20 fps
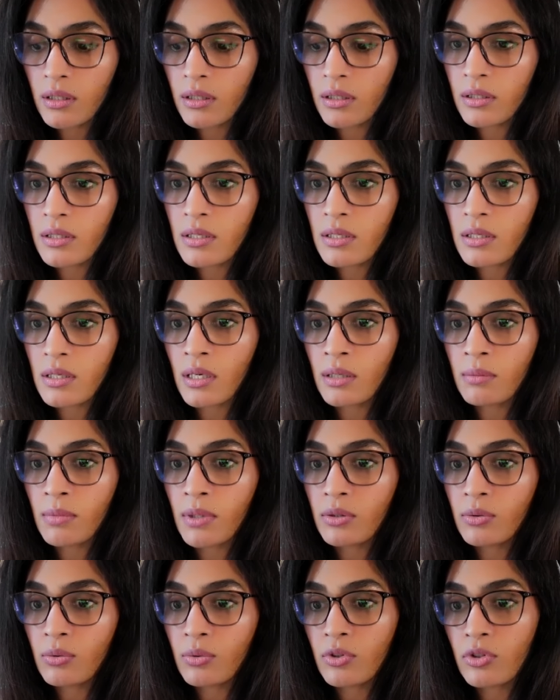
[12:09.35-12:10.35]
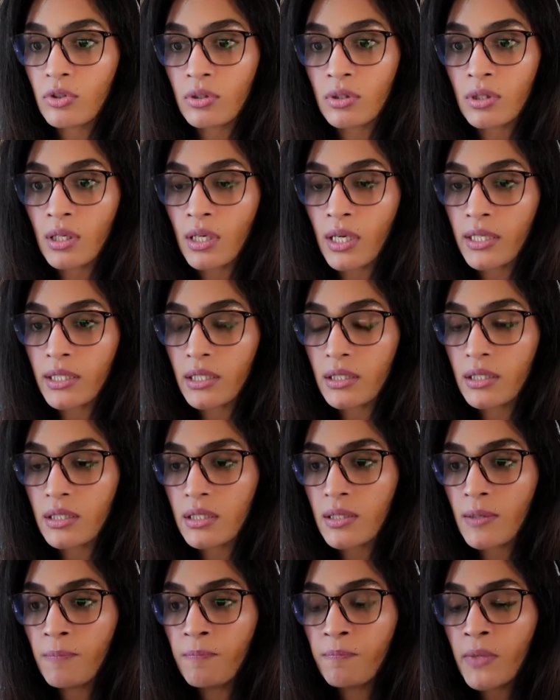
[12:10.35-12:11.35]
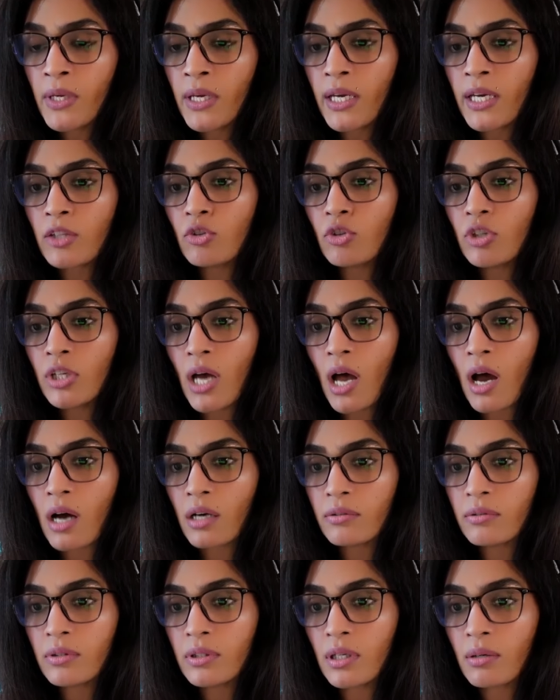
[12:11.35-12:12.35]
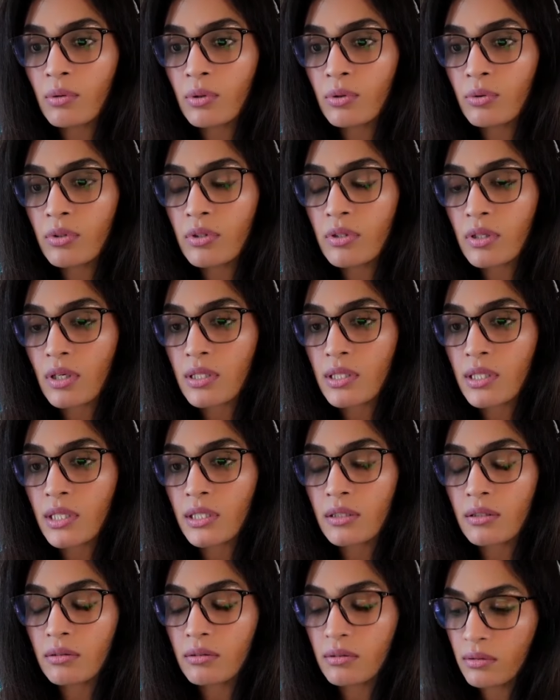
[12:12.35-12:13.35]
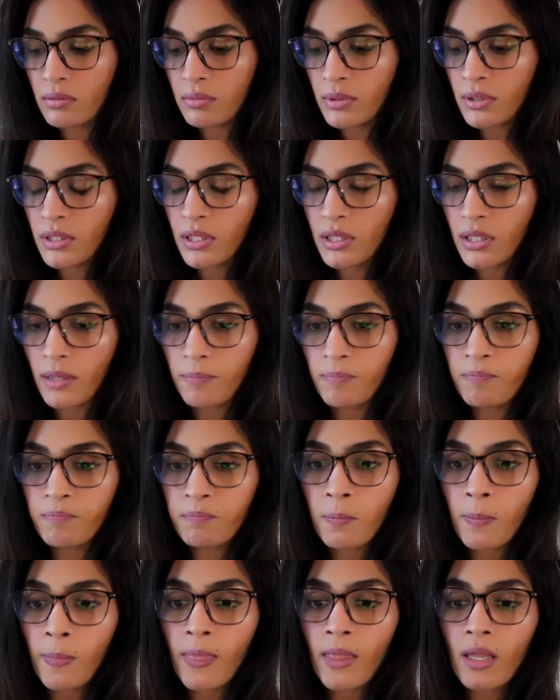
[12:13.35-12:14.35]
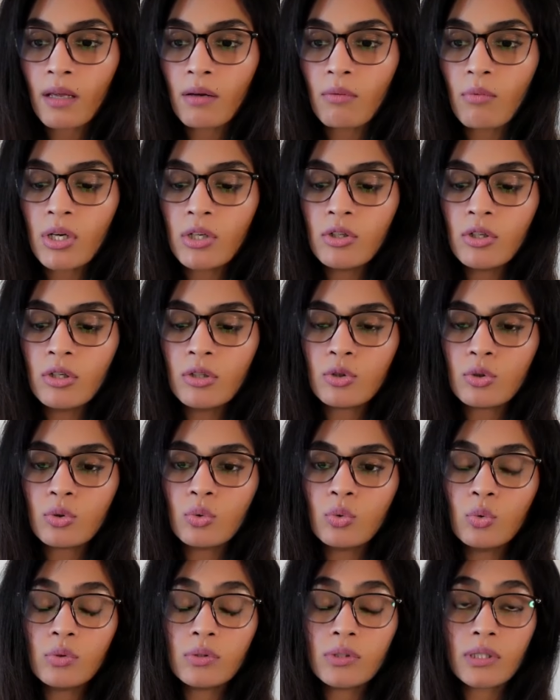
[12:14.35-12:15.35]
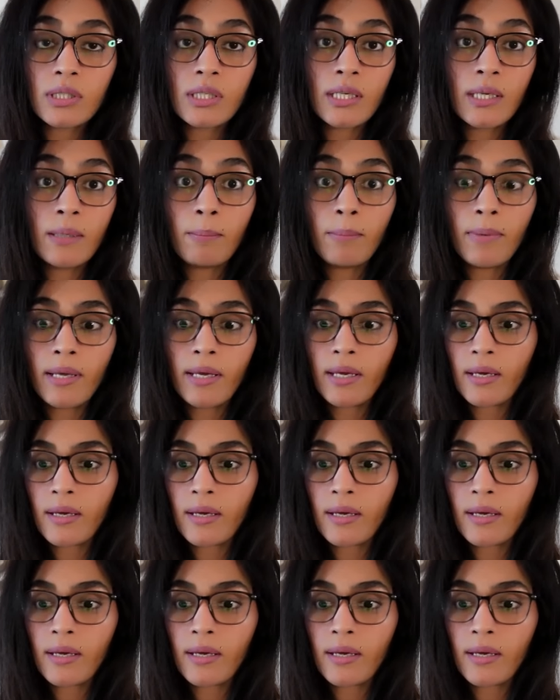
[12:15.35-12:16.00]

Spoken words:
Designed by Tumichan. I like it. Ek to ye artwork I want to discuss later. Okay. 1, 2, 3, play.